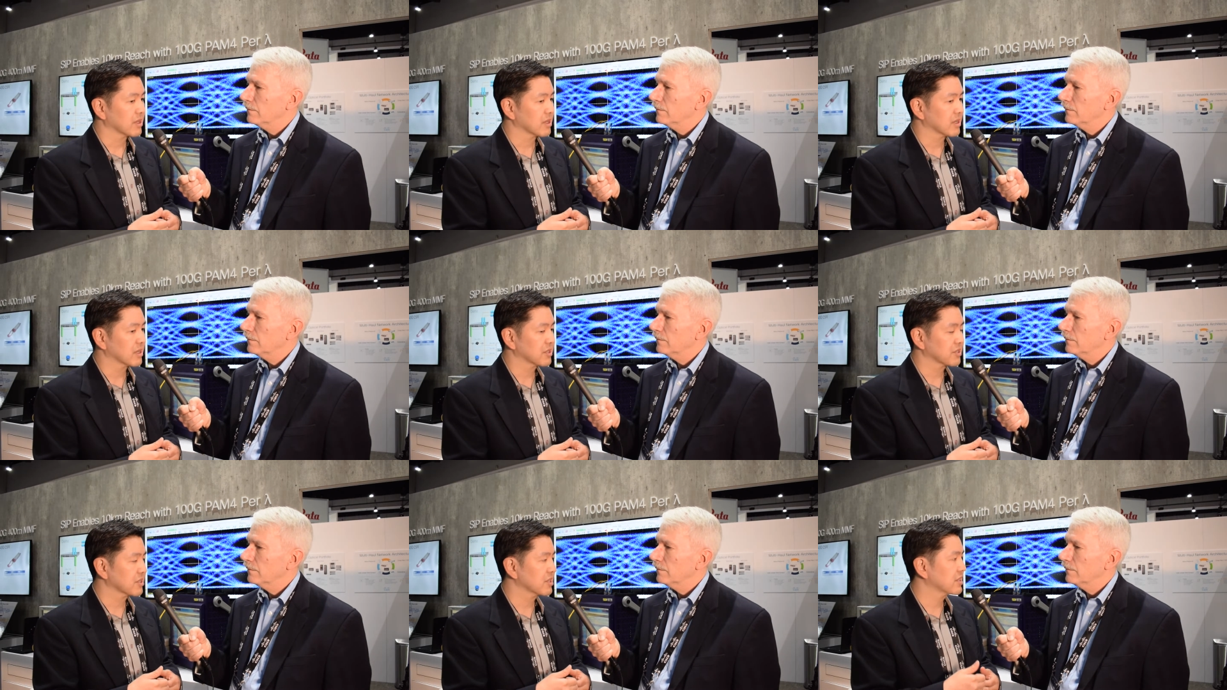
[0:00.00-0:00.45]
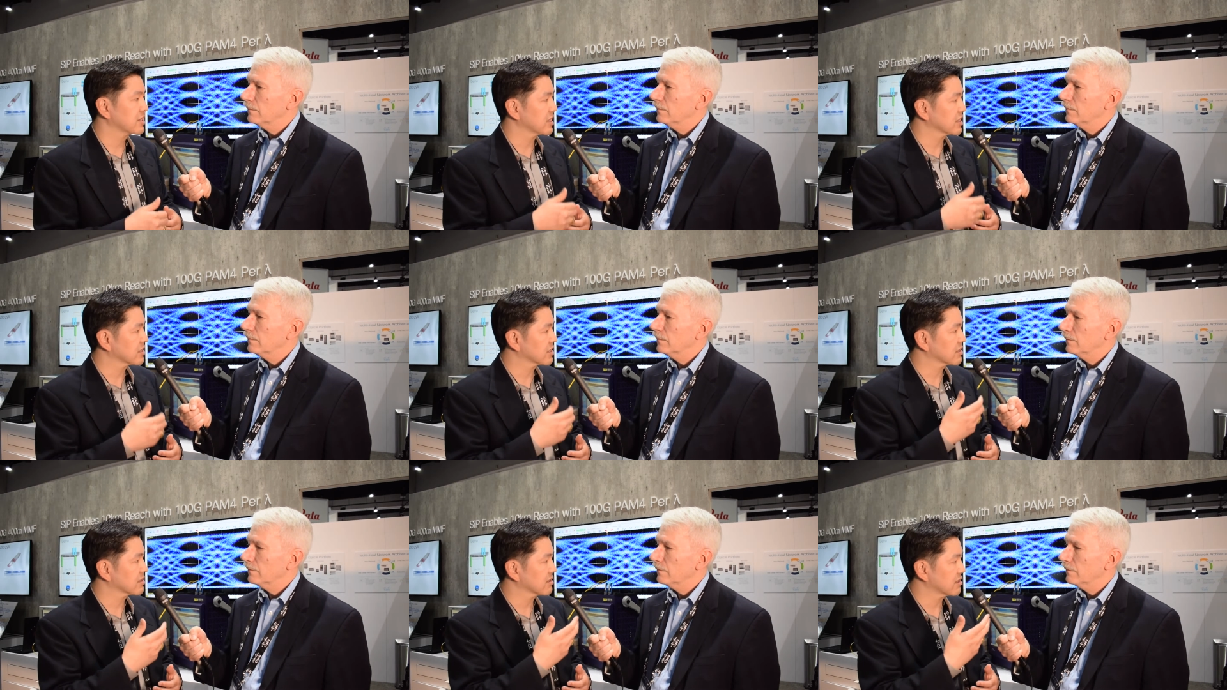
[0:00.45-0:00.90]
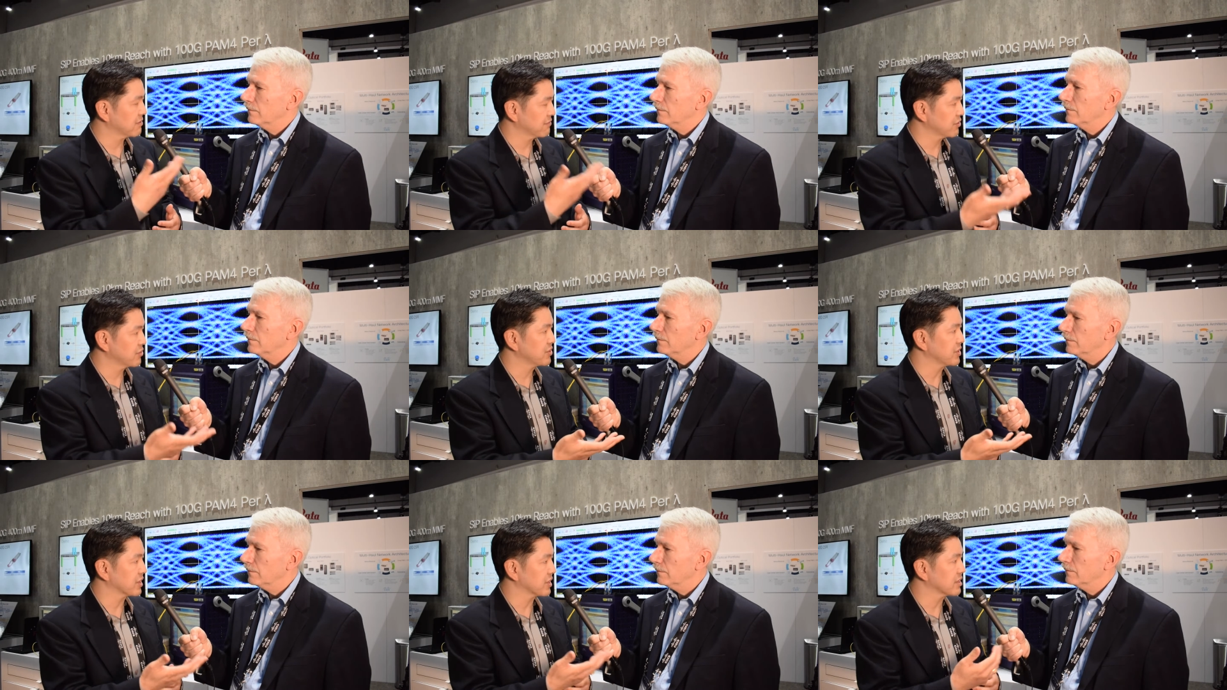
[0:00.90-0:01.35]
Speaker 1: uh, it's going to take
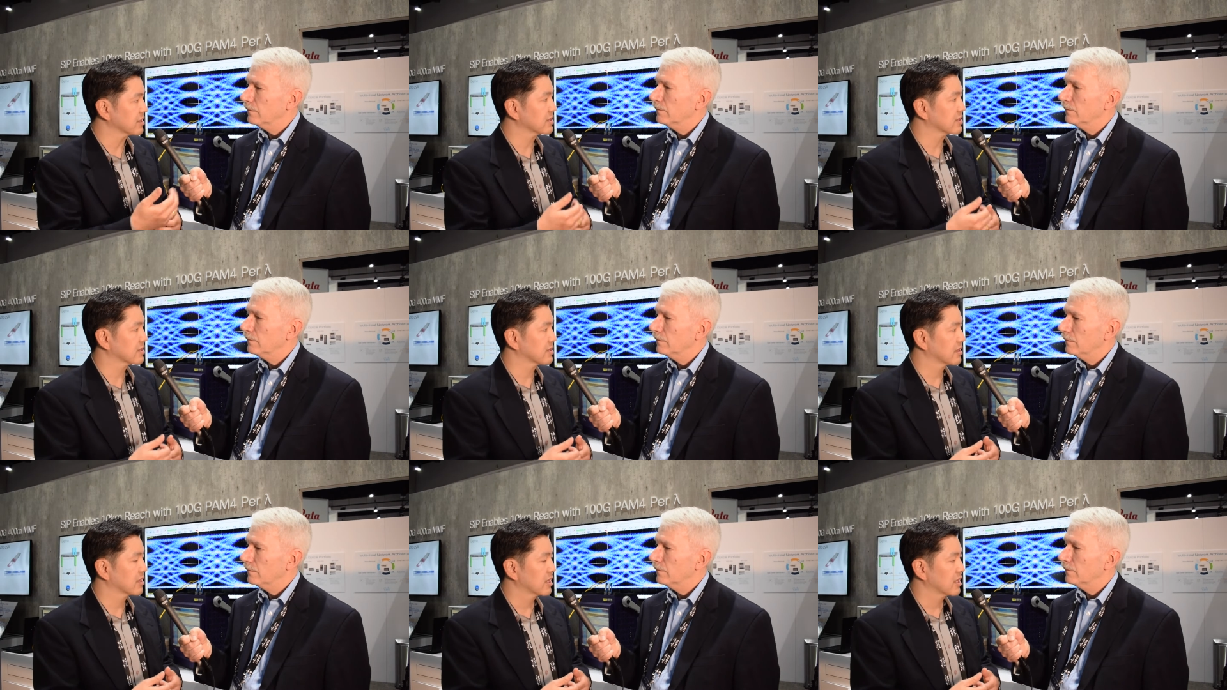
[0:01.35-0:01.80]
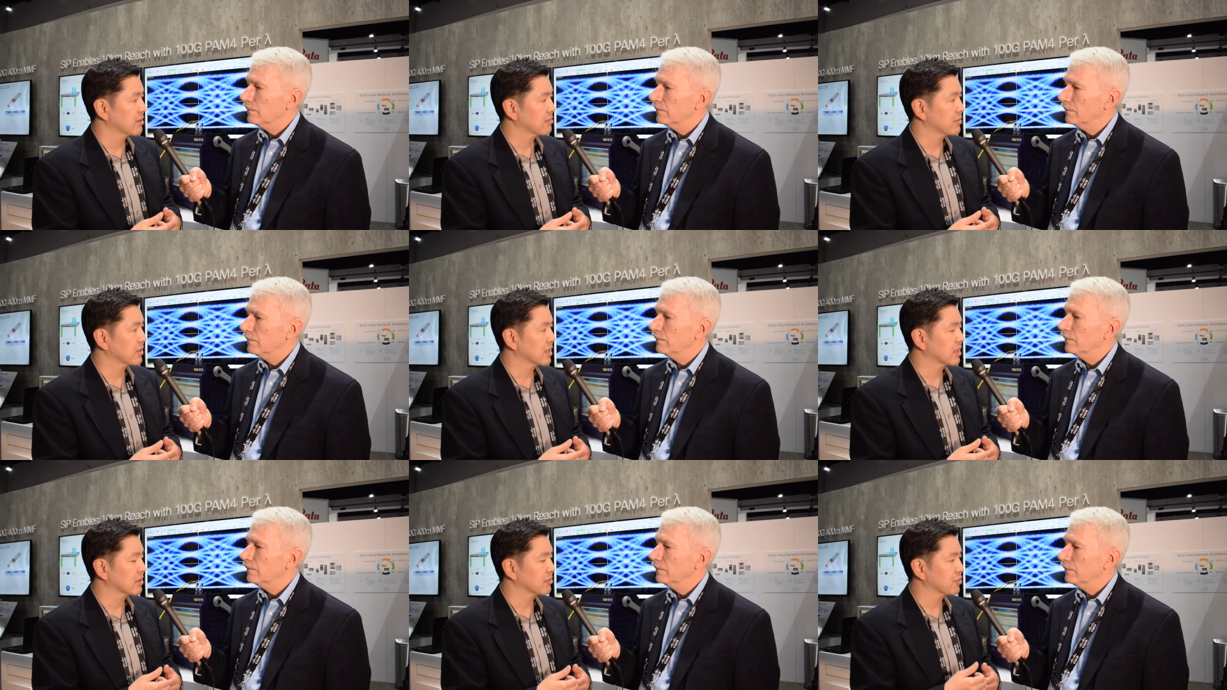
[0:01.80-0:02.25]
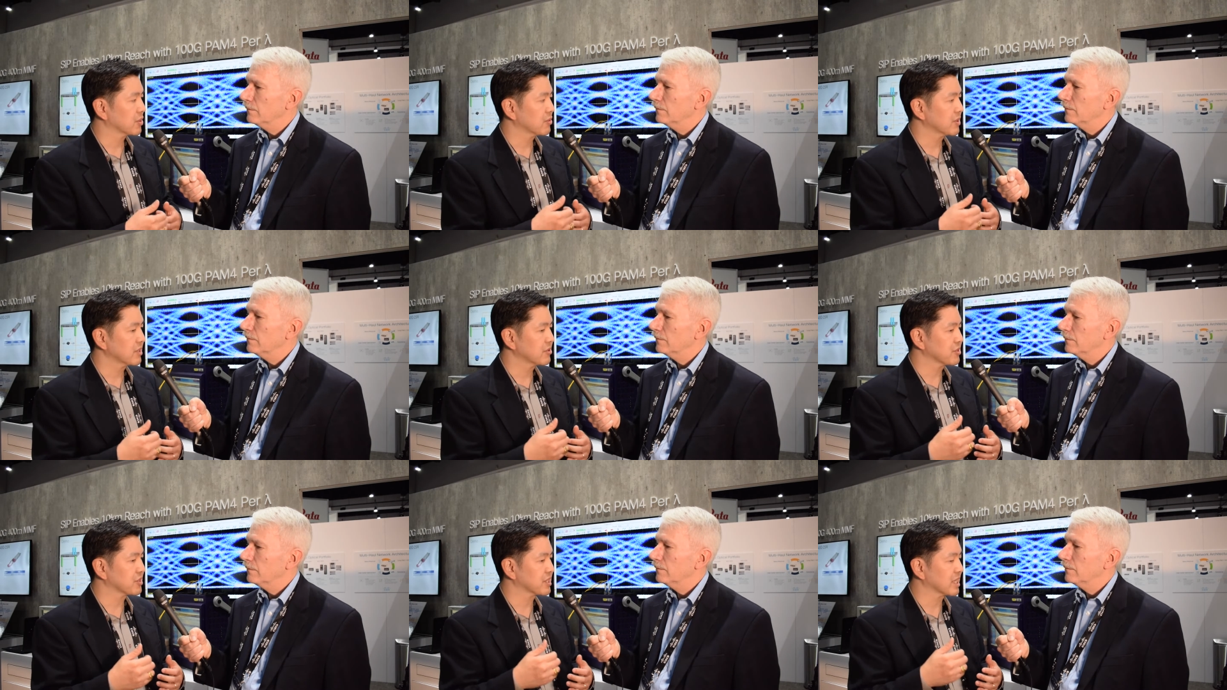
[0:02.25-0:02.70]
a few years, but
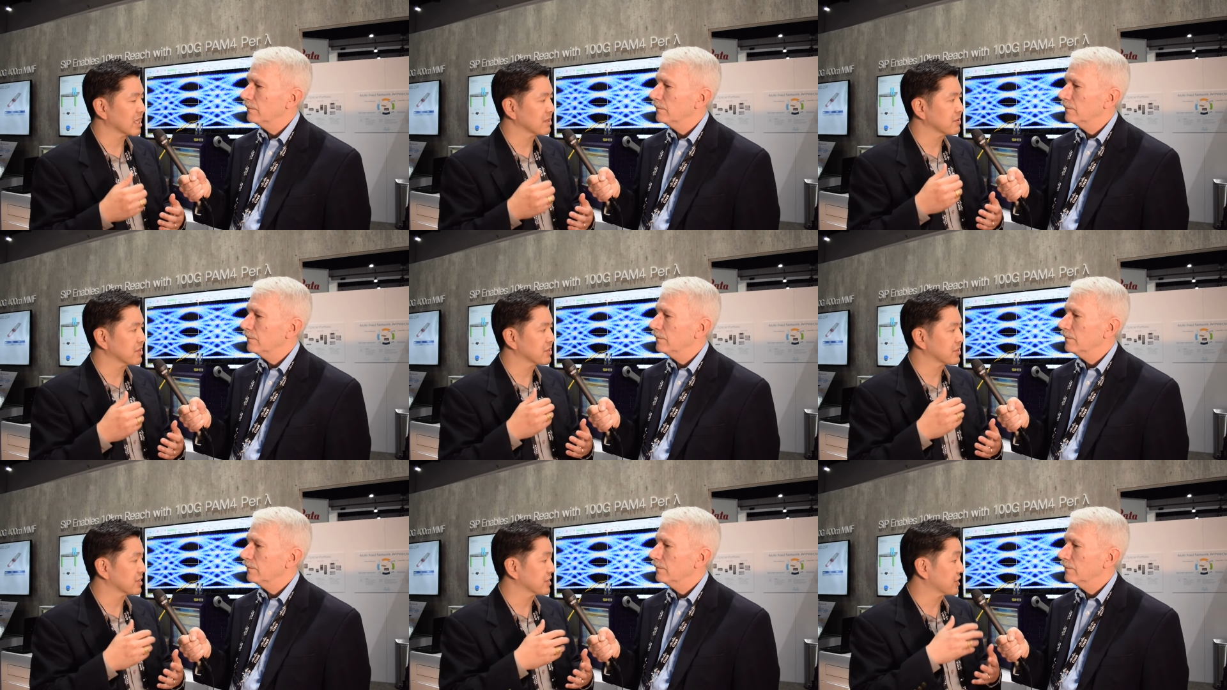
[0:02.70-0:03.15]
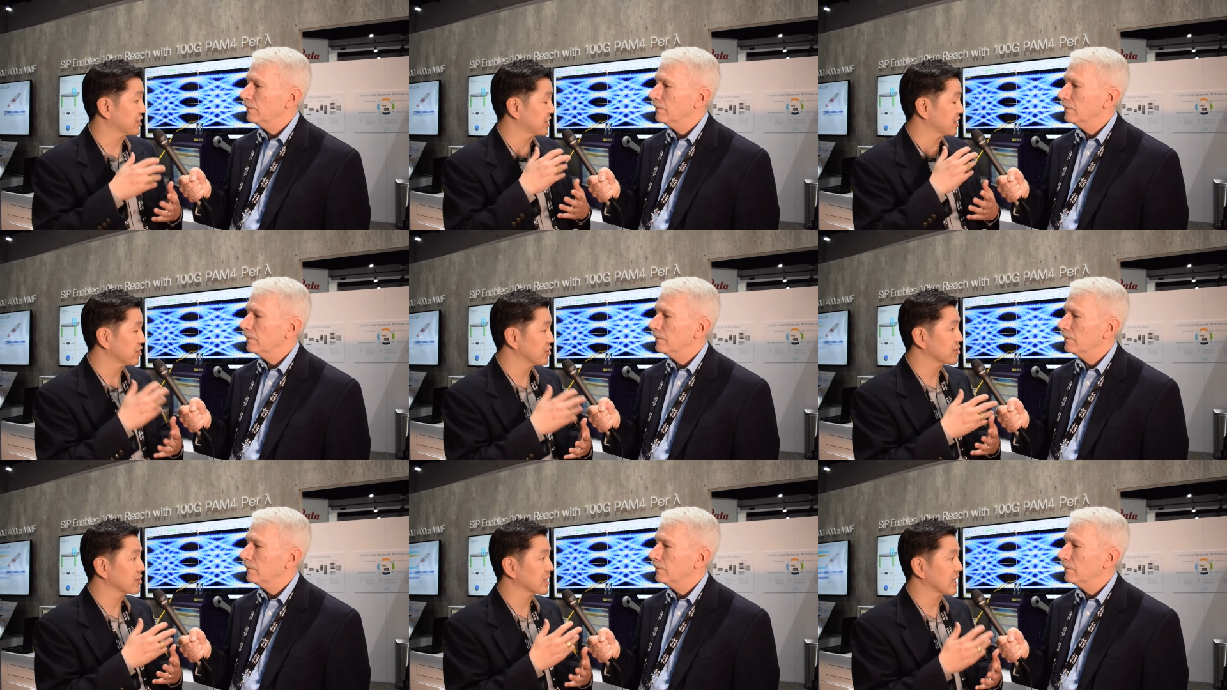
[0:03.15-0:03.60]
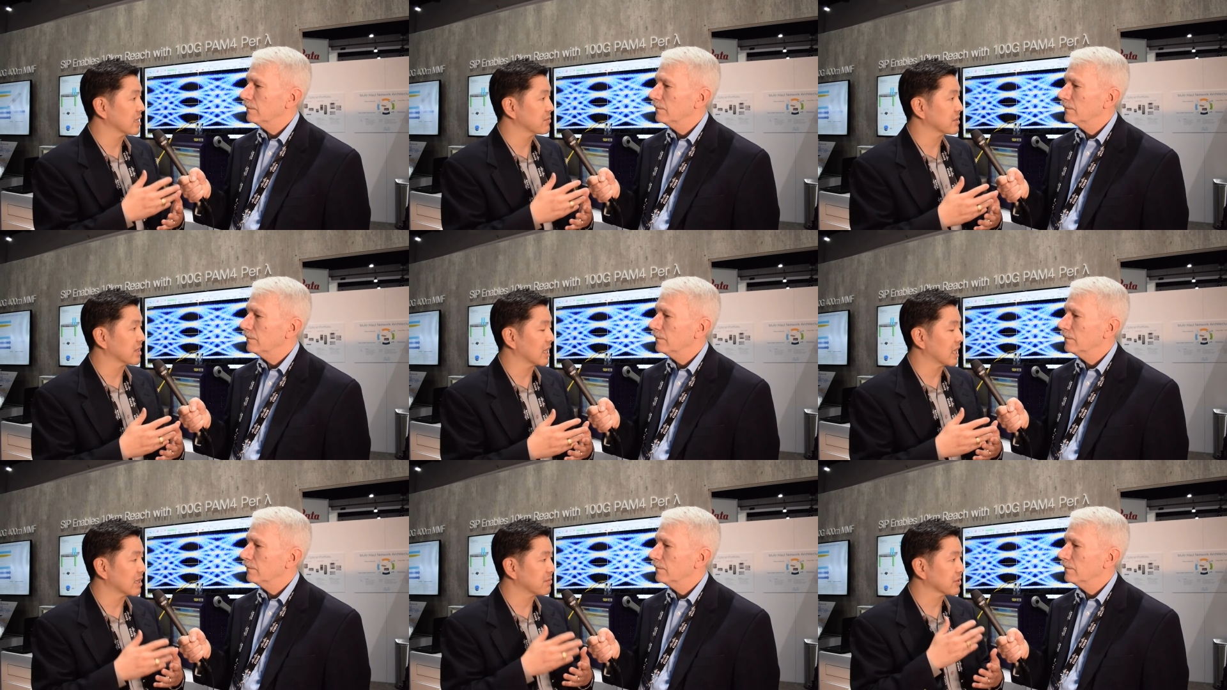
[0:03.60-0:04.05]
we want to establish the single
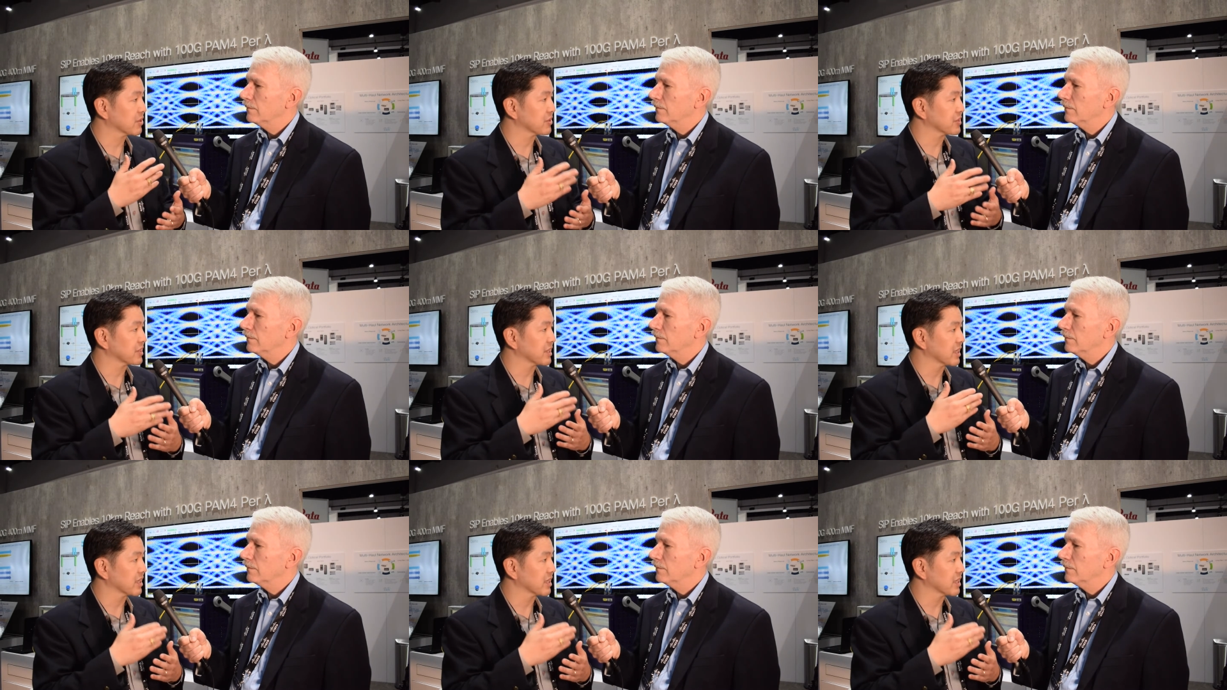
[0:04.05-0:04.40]
lambda optical